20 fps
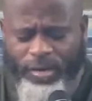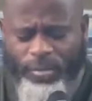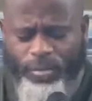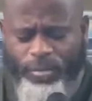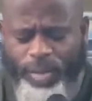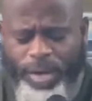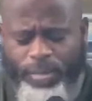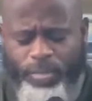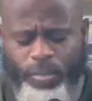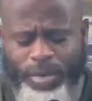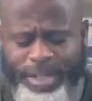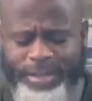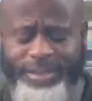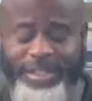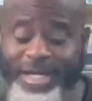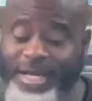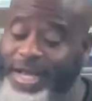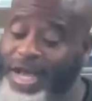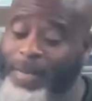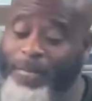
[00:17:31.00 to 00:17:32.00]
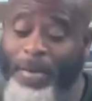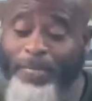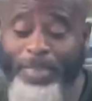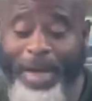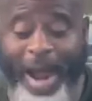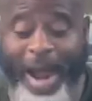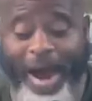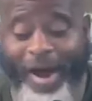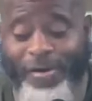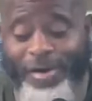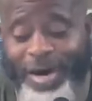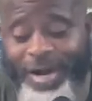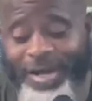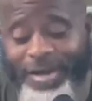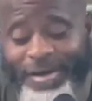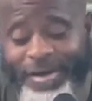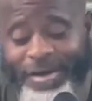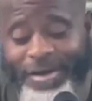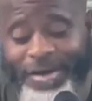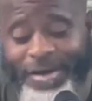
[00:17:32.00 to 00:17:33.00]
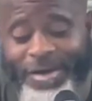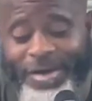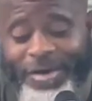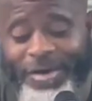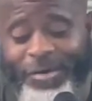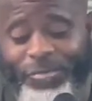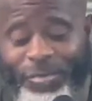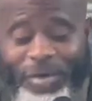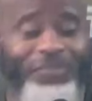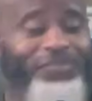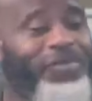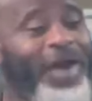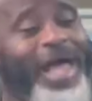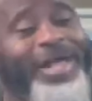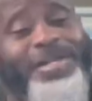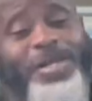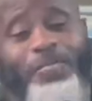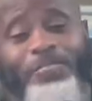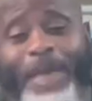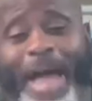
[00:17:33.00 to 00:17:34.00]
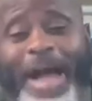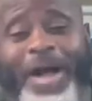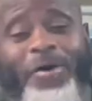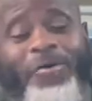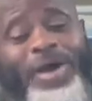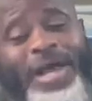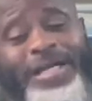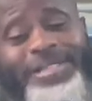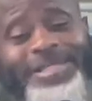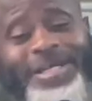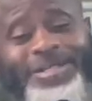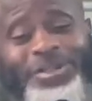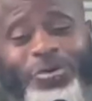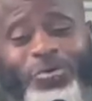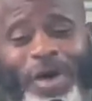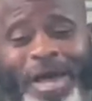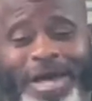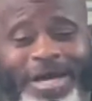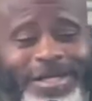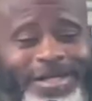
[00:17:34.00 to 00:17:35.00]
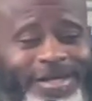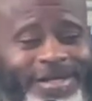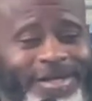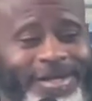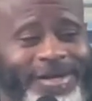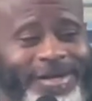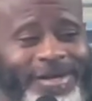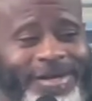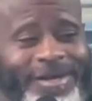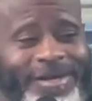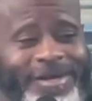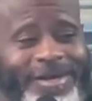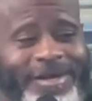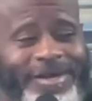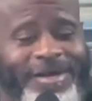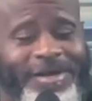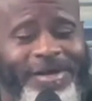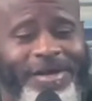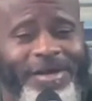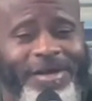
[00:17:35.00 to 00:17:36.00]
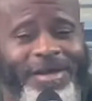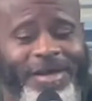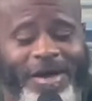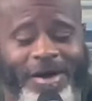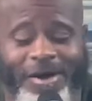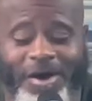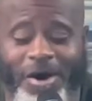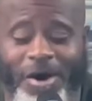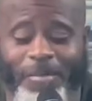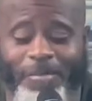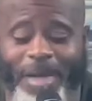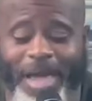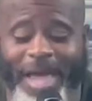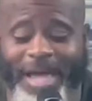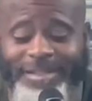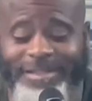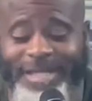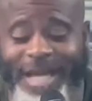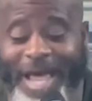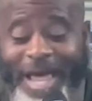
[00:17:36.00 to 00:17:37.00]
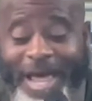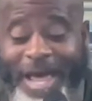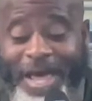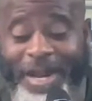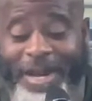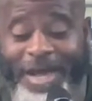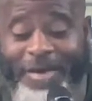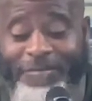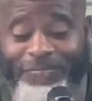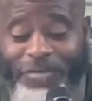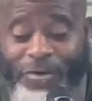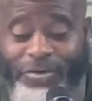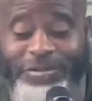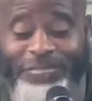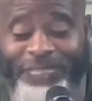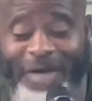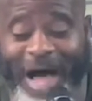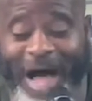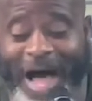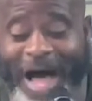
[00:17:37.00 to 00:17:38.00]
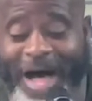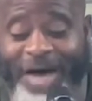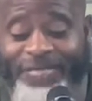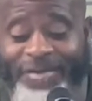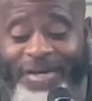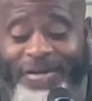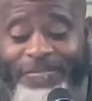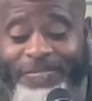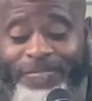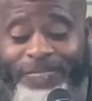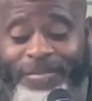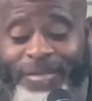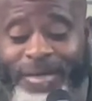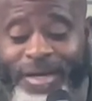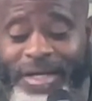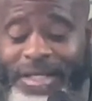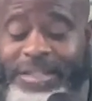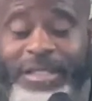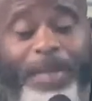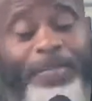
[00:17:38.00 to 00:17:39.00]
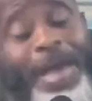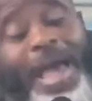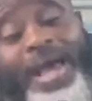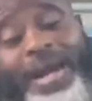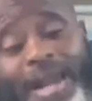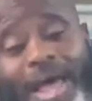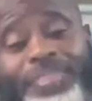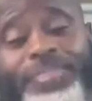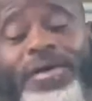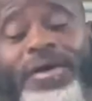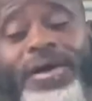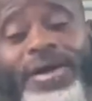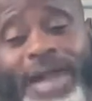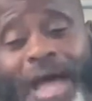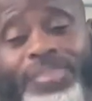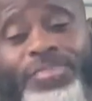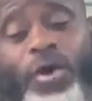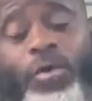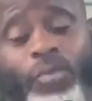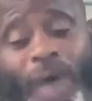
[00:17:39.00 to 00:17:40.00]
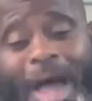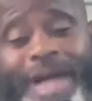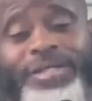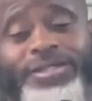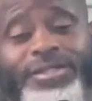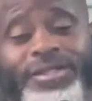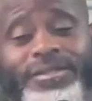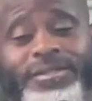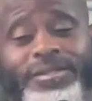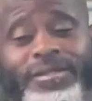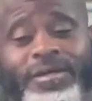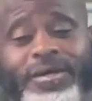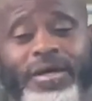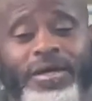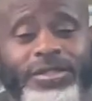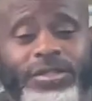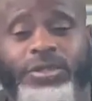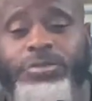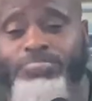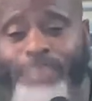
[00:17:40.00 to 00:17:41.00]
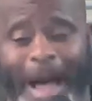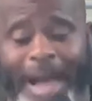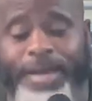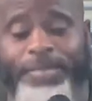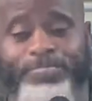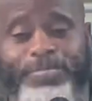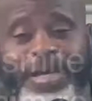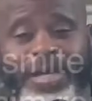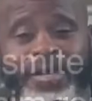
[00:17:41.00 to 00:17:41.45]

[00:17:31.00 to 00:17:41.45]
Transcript: we see him apparently reflecting back on that situation and saying in verse 5, he said, man, let the righteous smite me.